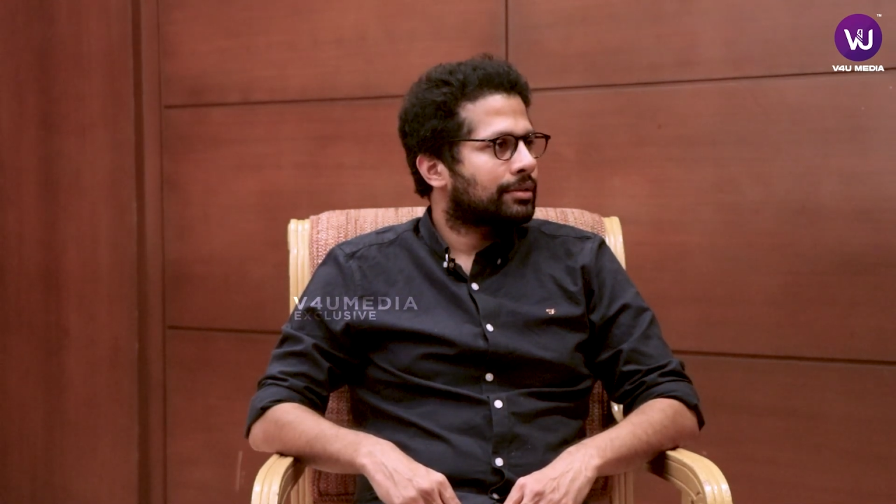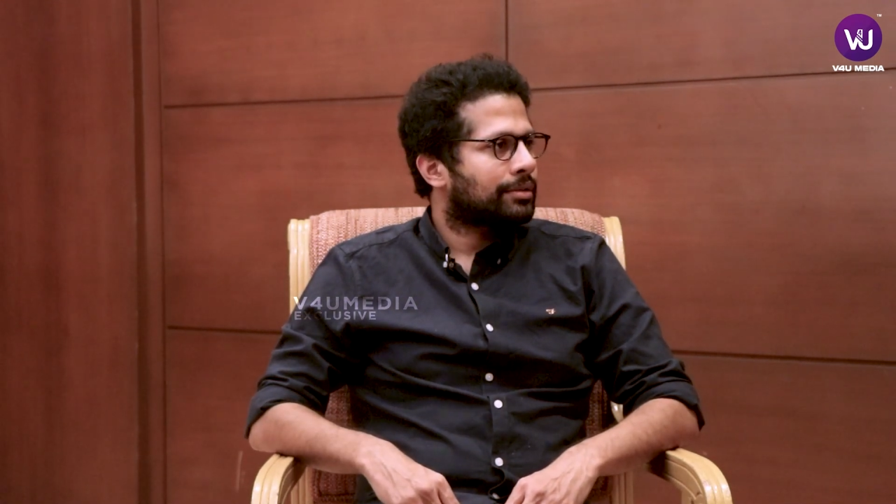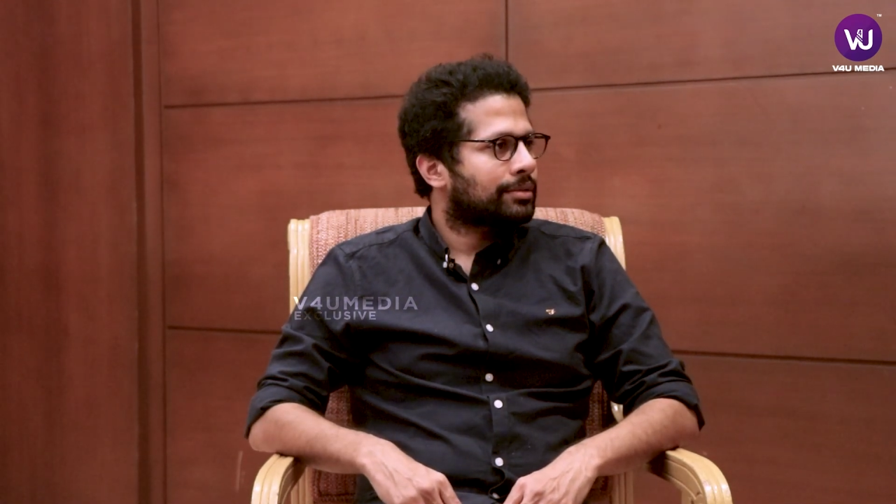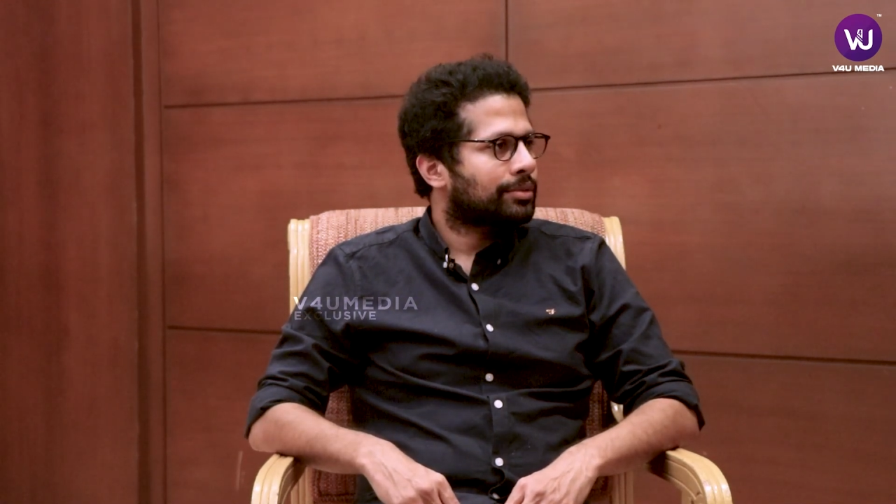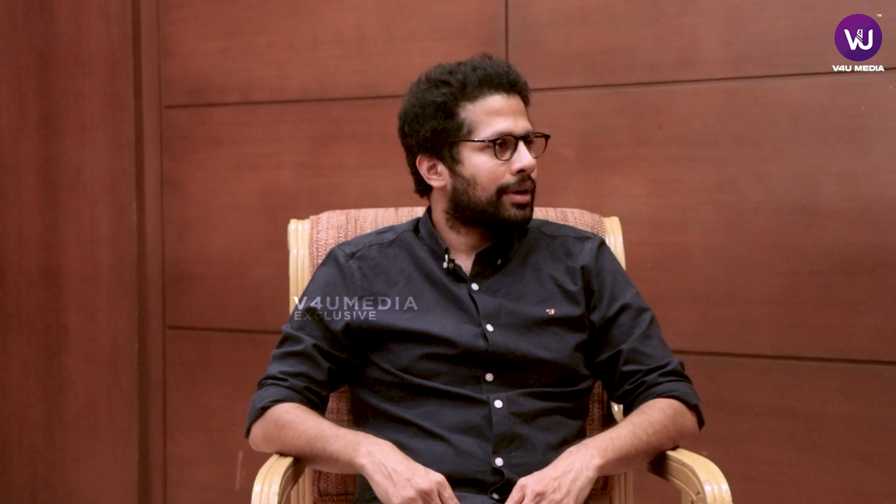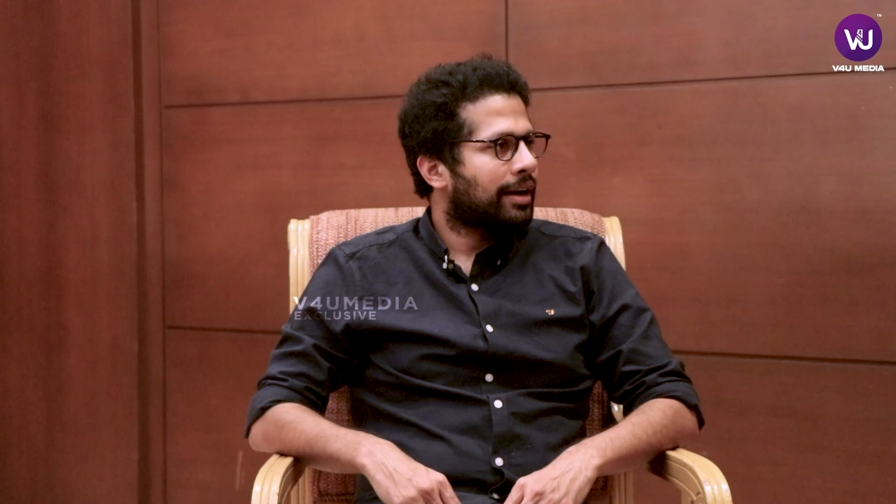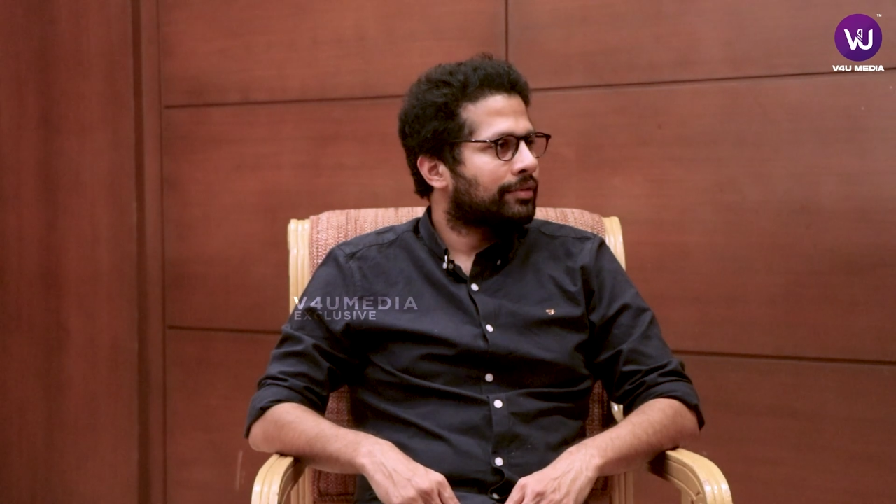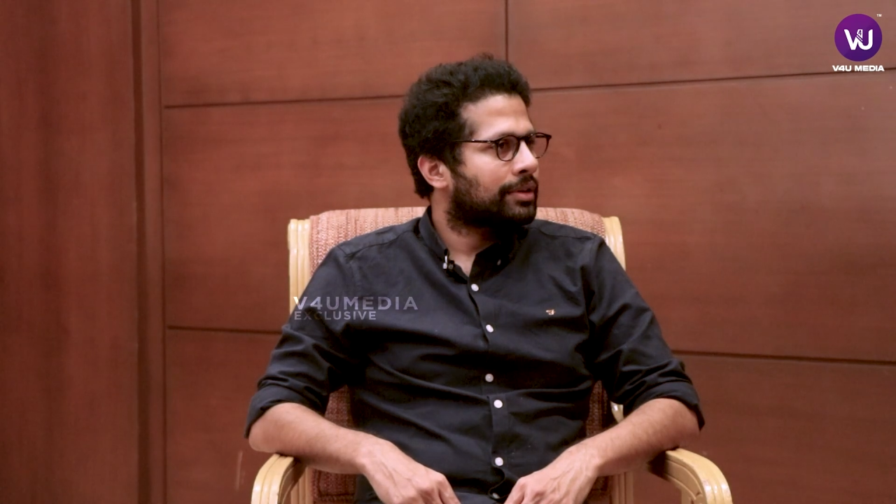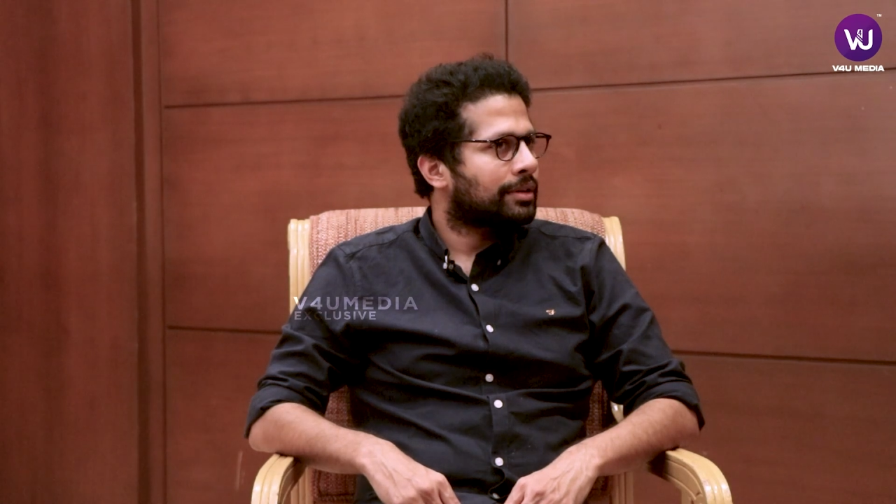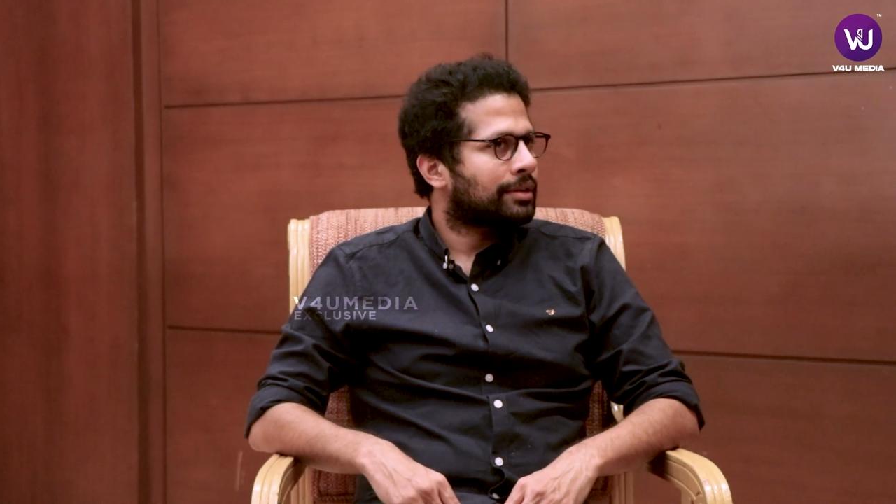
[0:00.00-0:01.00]
you know to
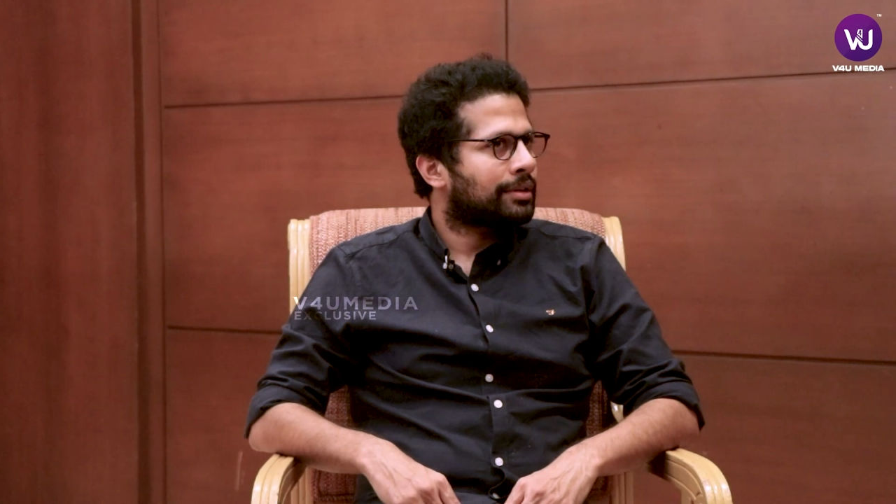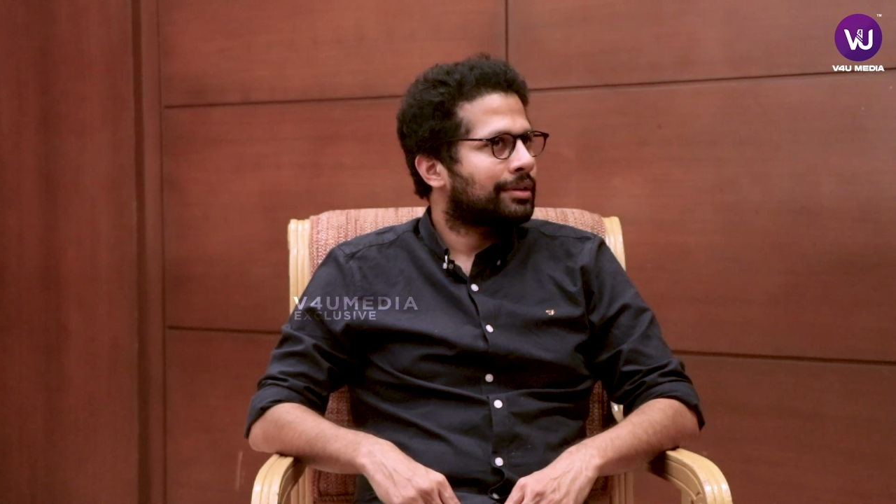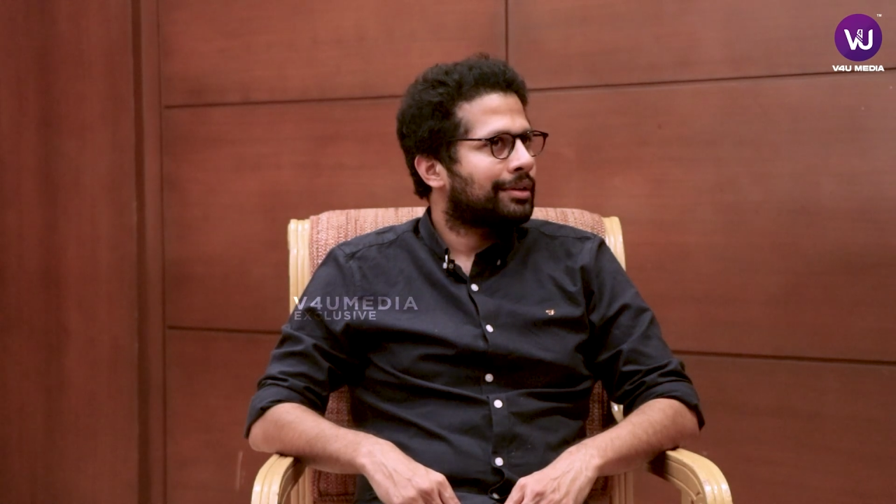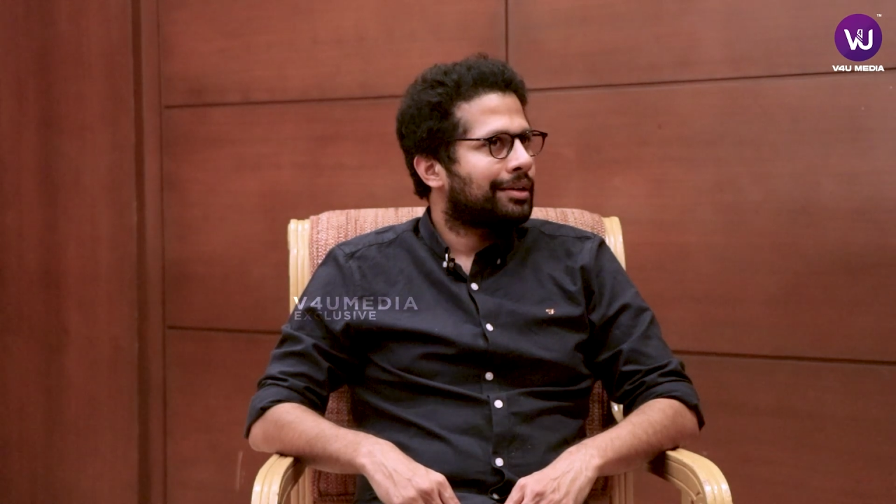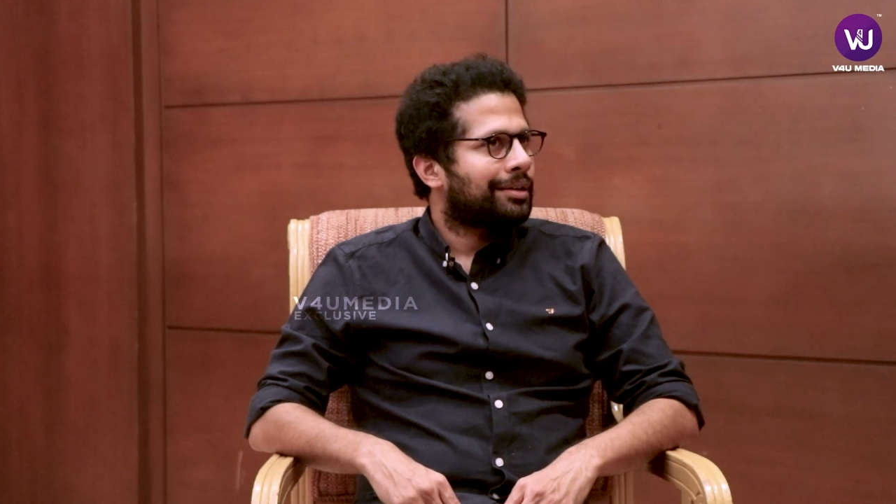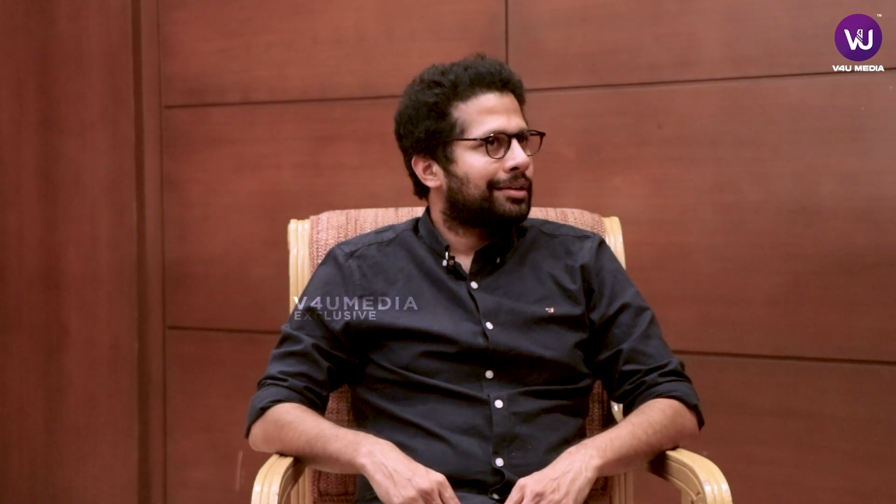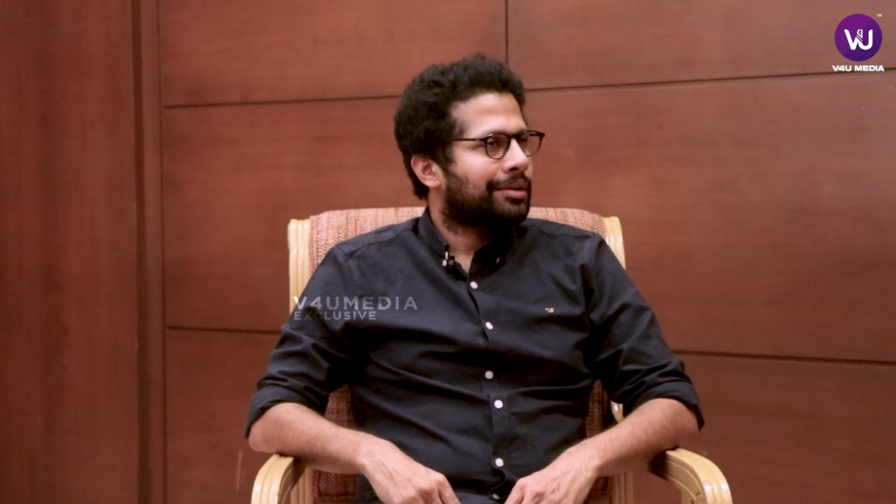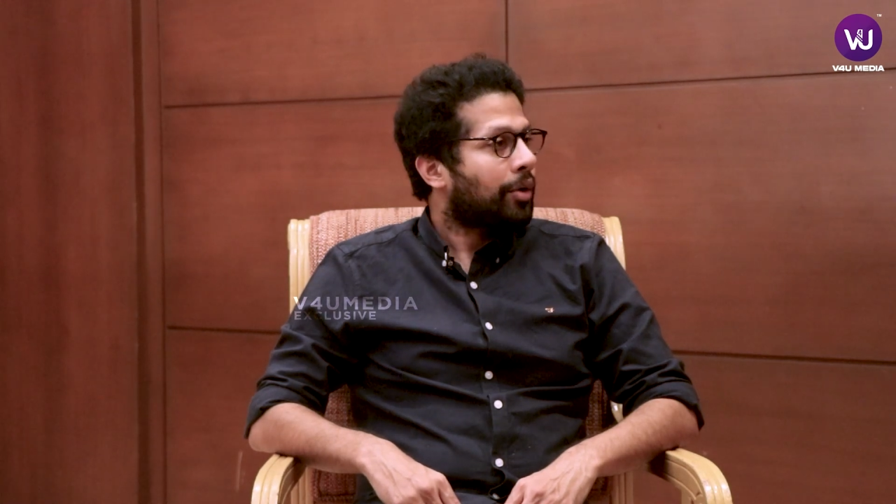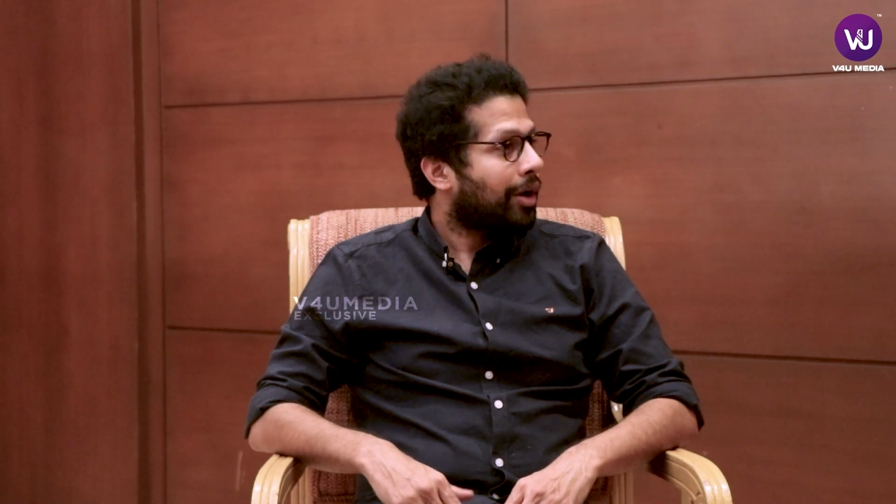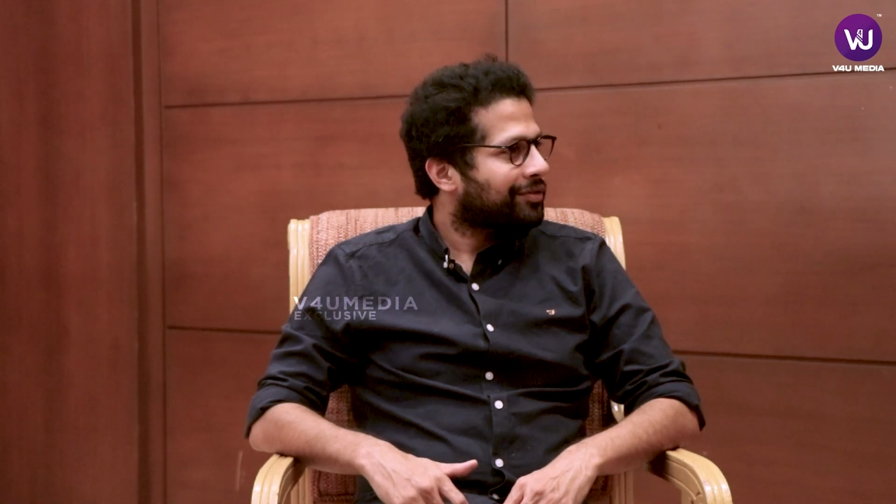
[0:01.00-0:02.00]
have a
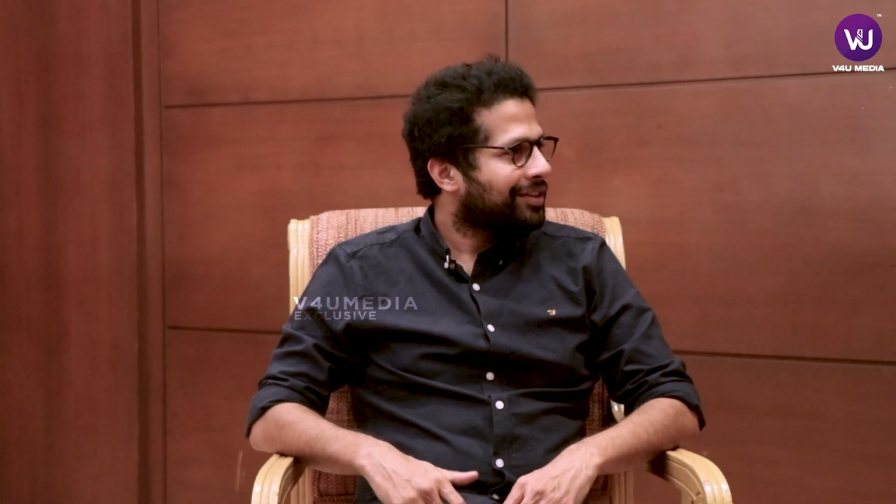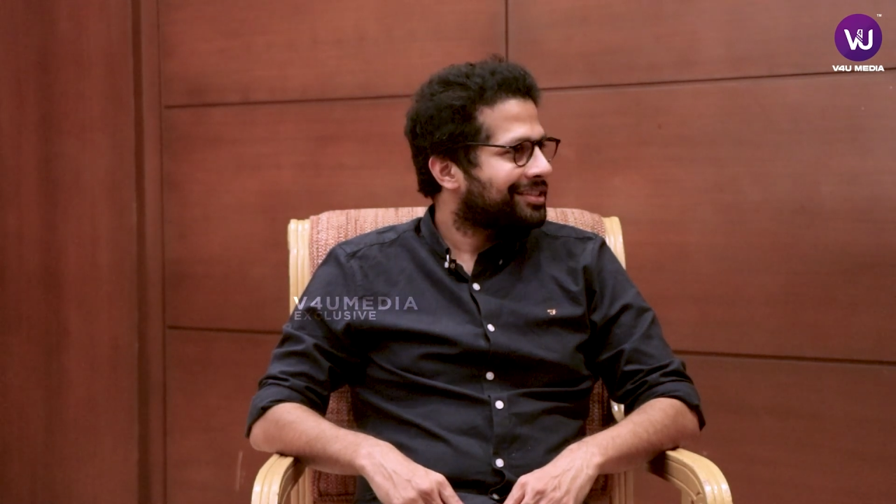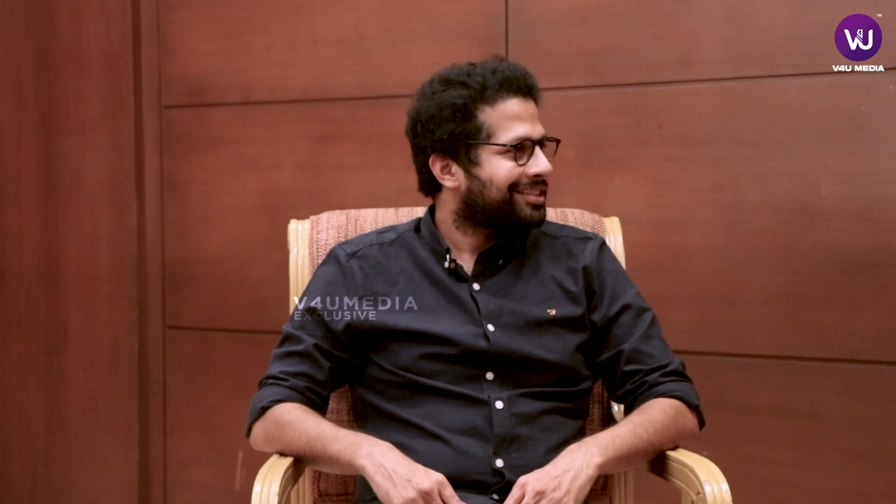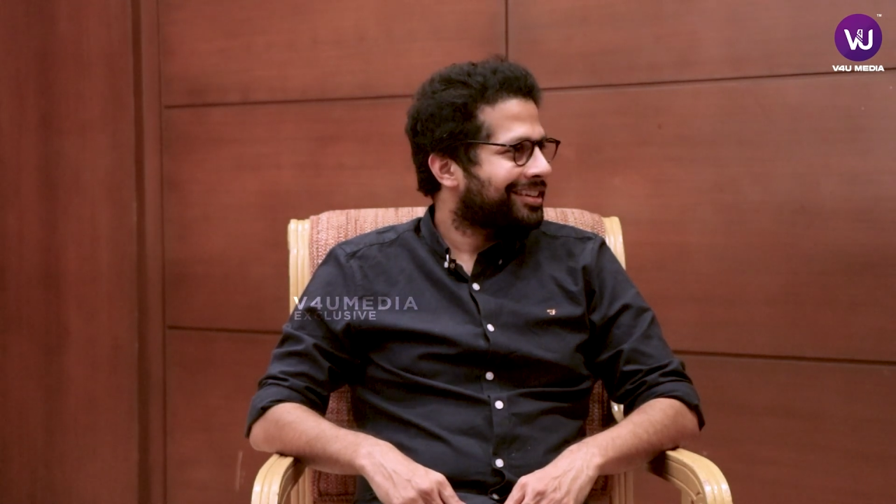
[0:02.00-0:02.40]
godfather